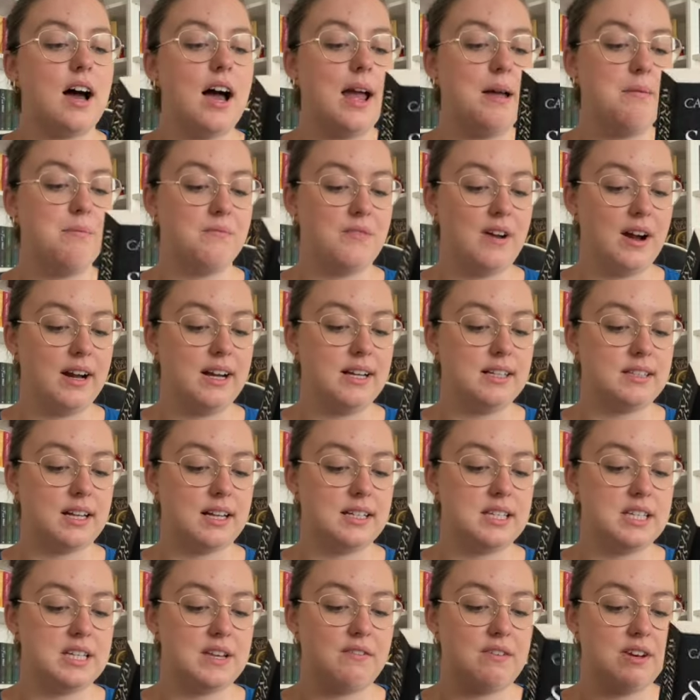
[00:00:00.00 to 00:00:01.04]
I'm very
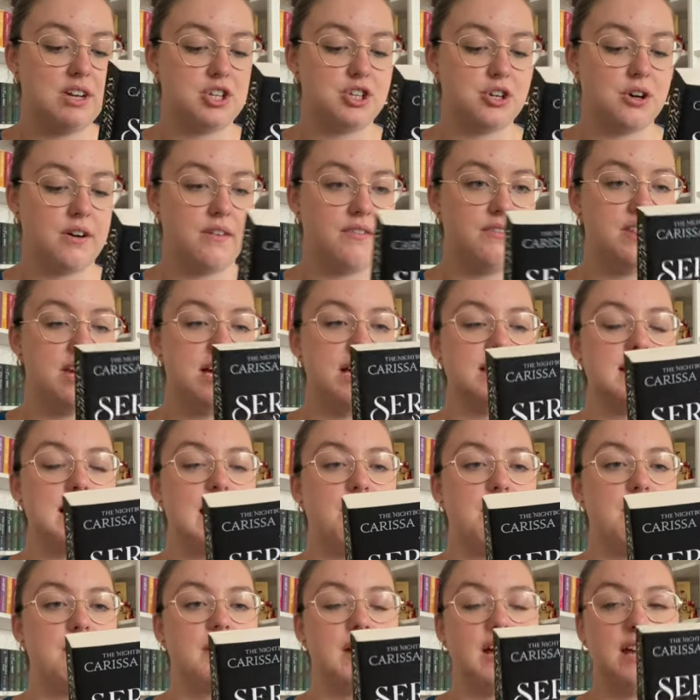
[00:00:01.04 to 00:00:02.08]
excited to finish off this.
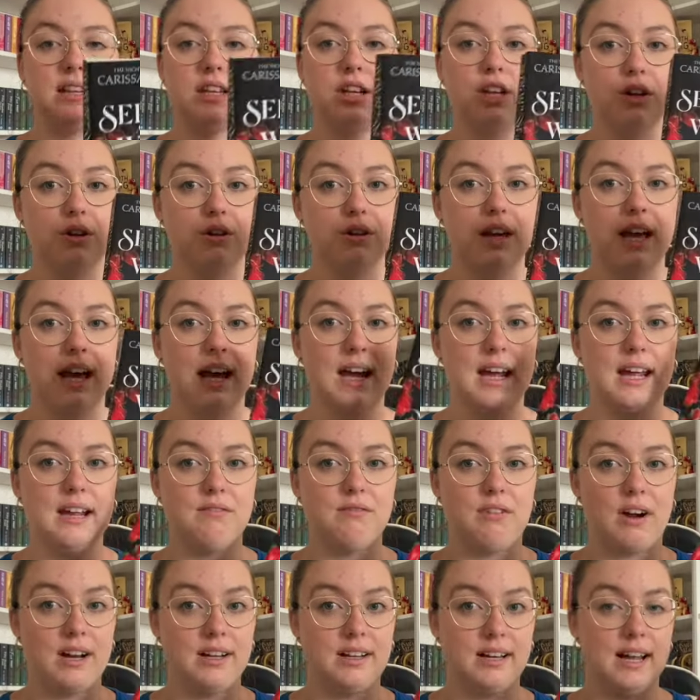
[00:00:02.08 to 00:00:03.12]
However, in the UK
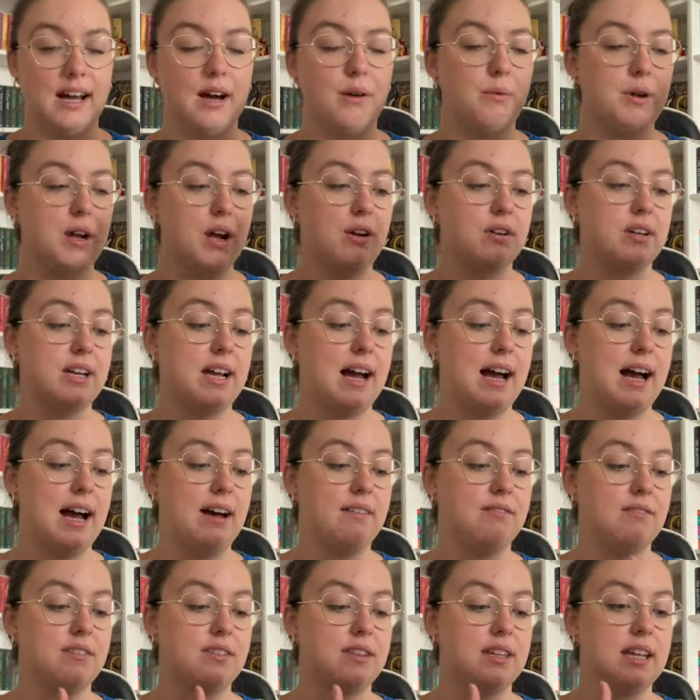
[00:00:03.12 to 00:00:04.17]
right now, we only
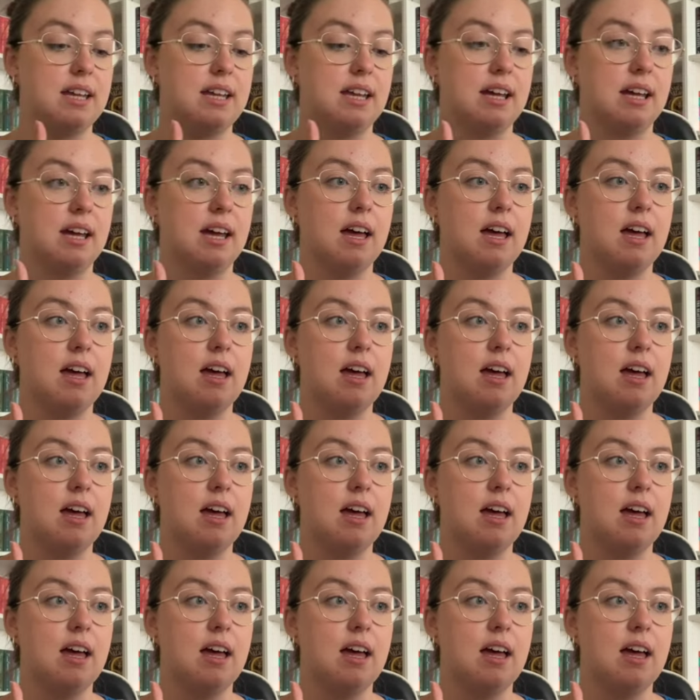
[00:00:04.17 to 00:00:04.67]
have the